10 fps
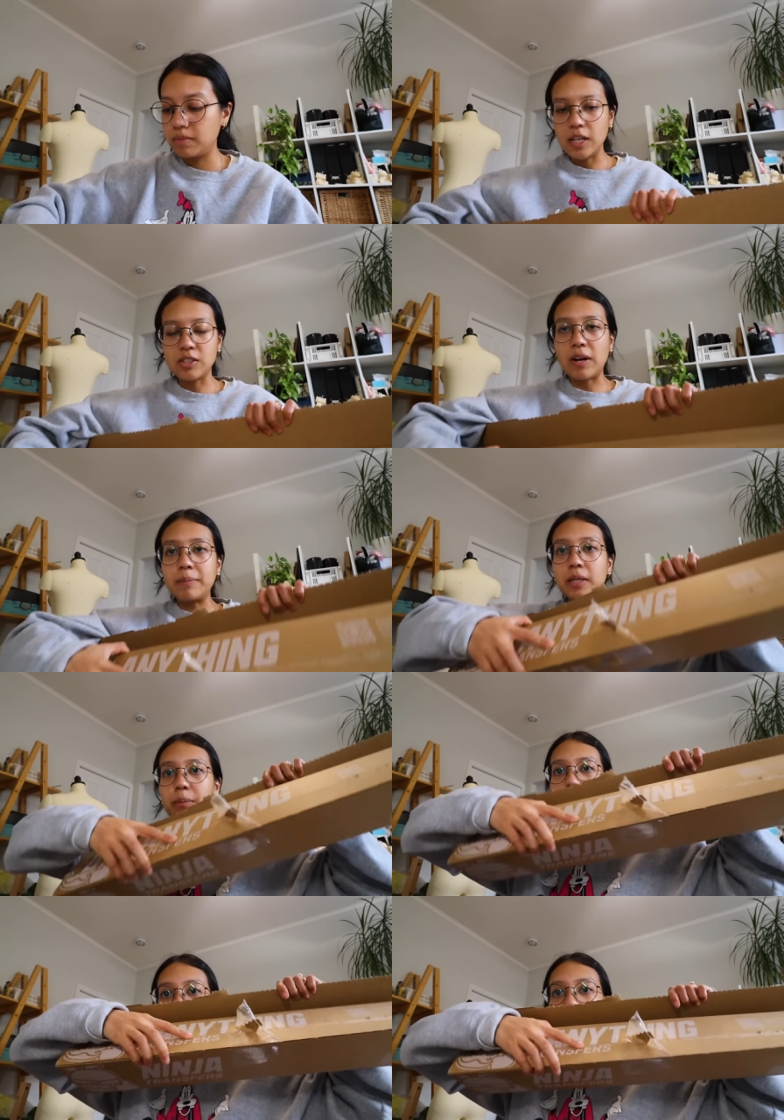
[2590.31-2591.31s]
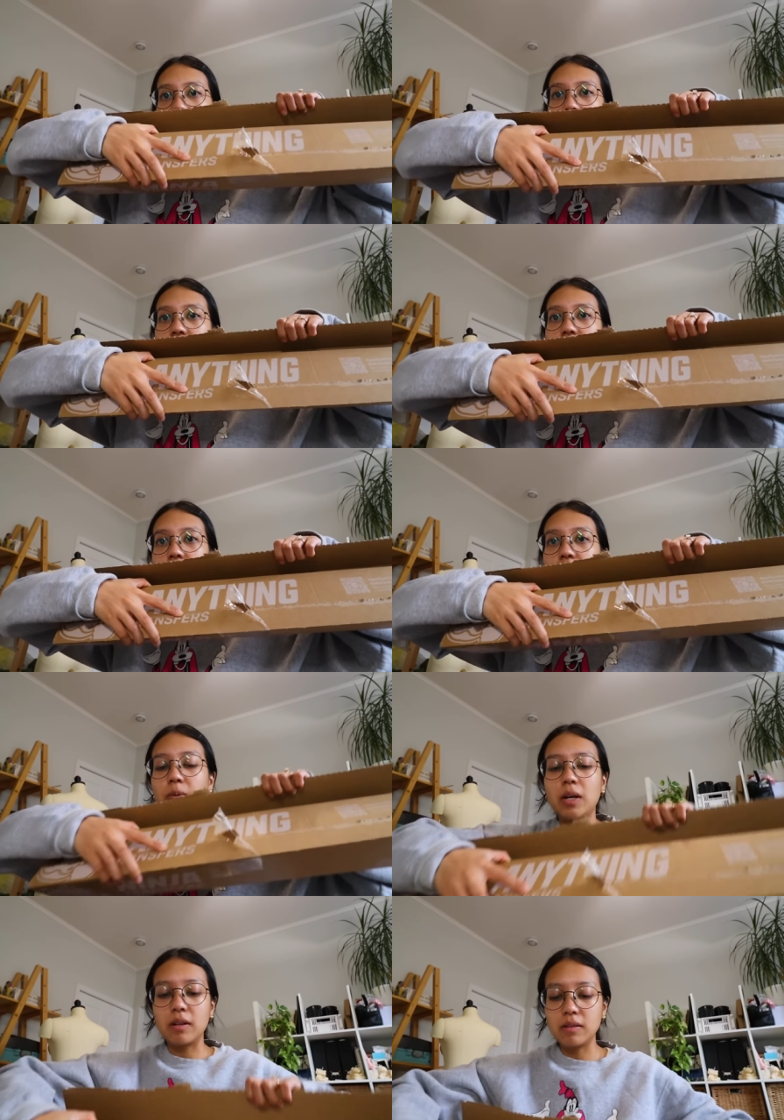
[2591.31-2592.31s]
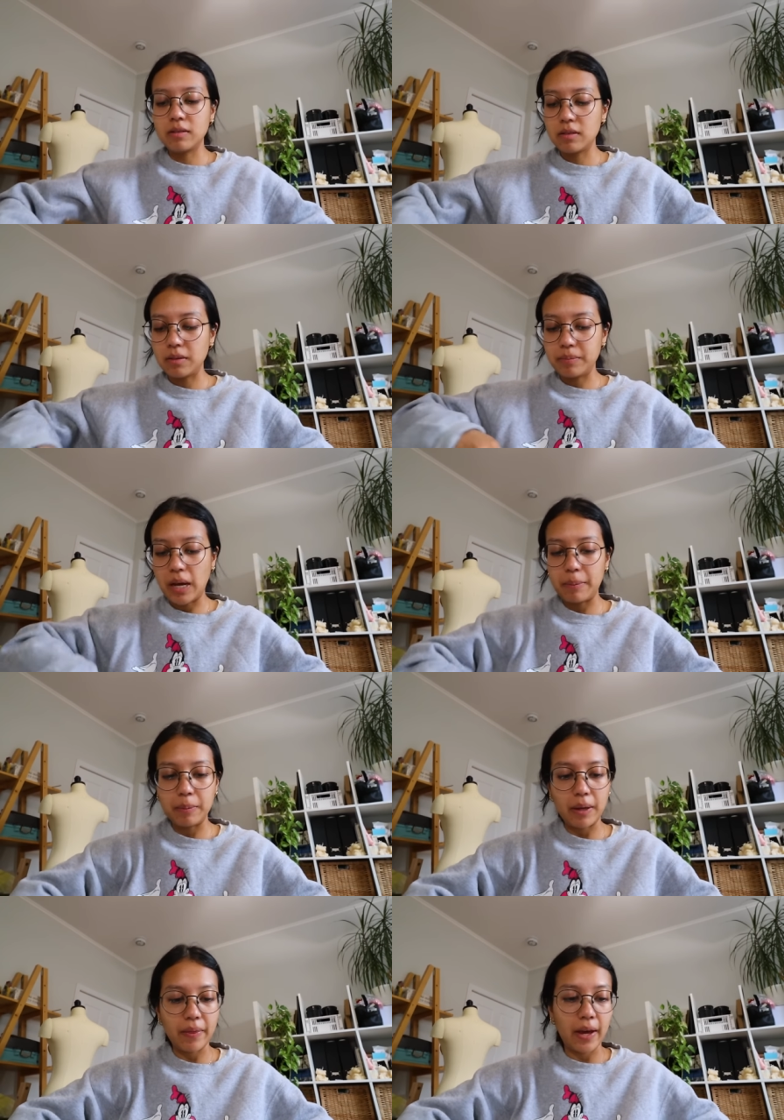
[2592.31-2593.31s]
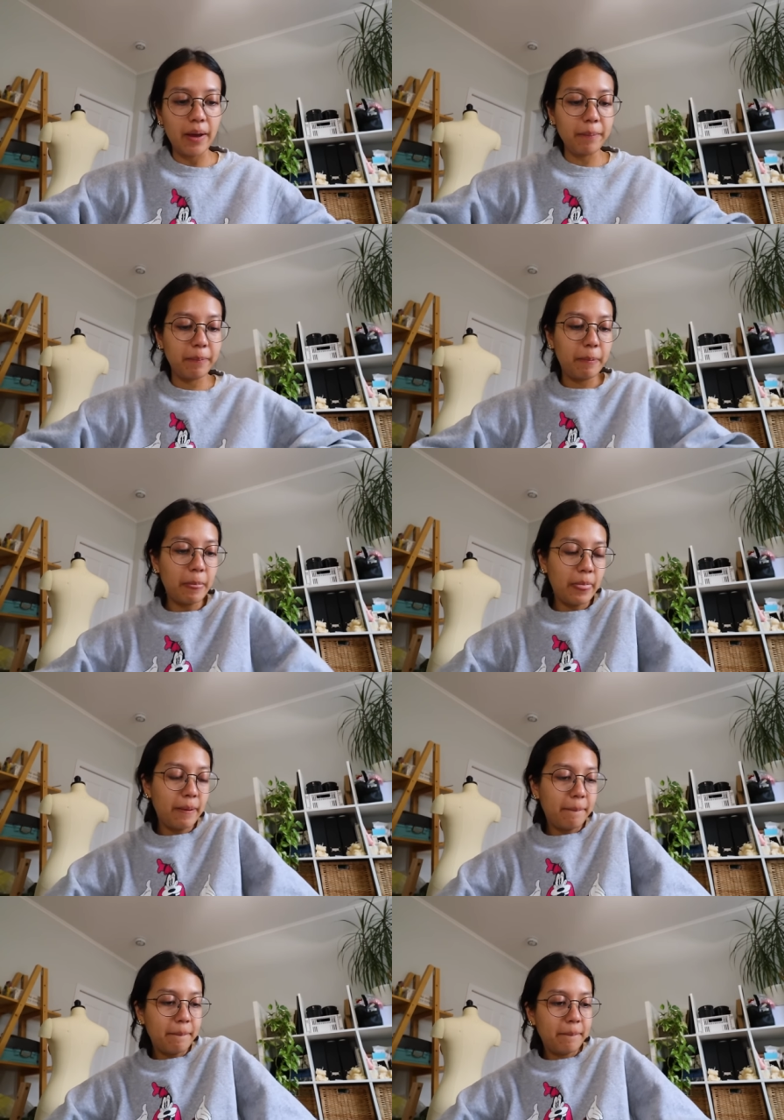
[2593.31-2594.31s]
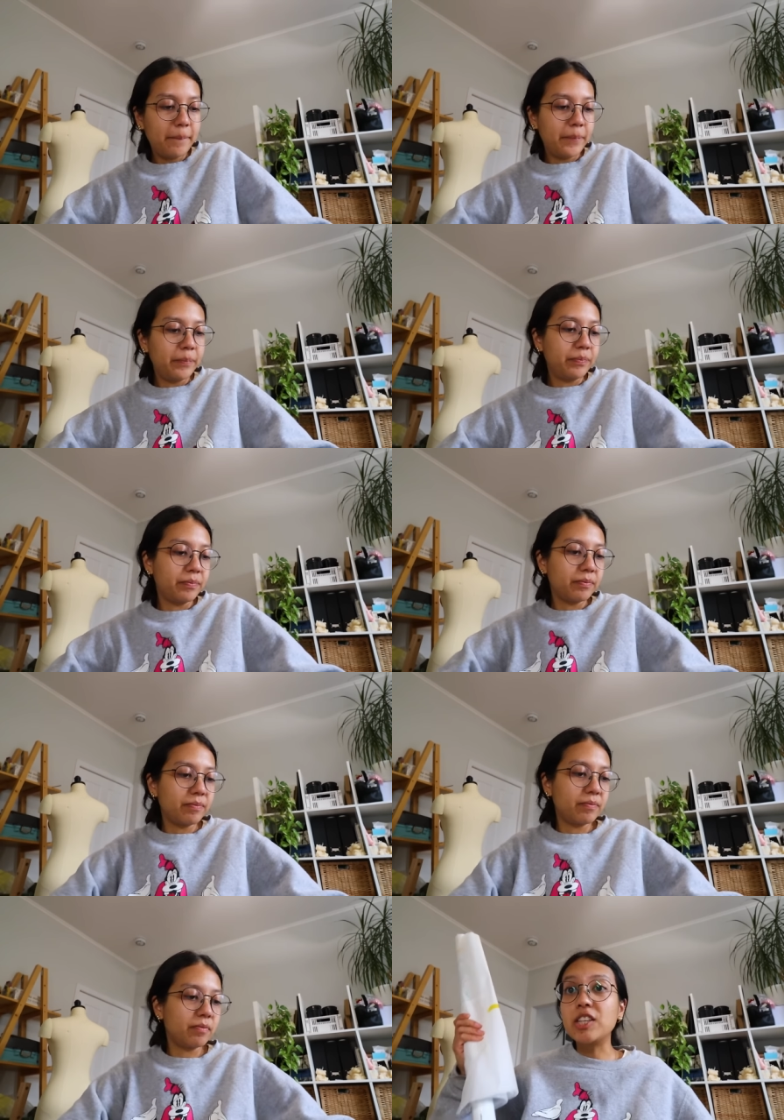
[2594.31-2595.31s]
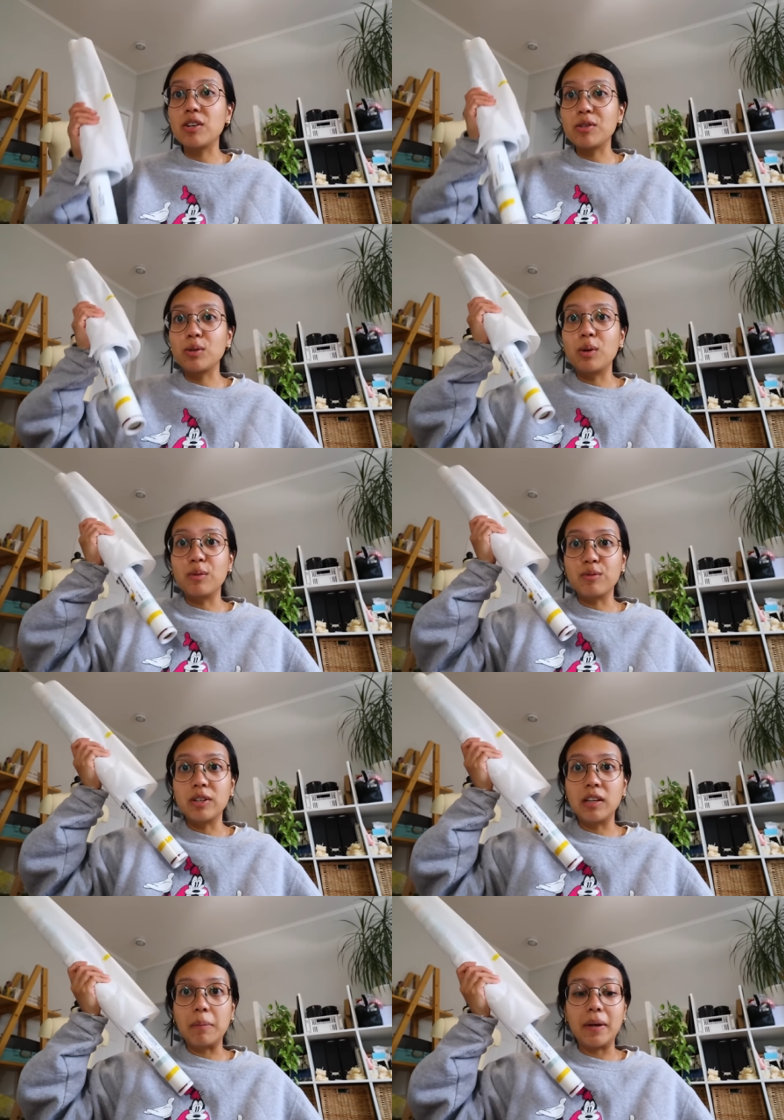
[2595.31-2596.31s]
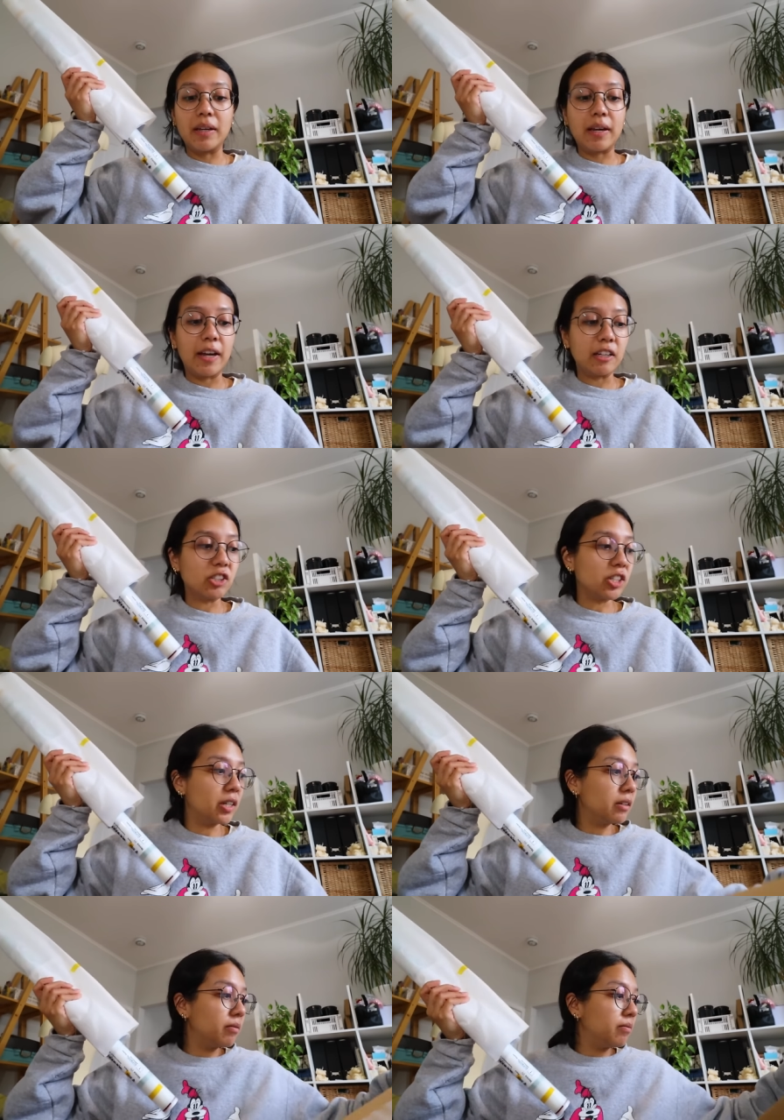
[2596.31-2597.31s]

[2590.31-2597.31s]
It's wrapped up like very nicely as well. So I'm happy about that. It's also a really big gang sheet.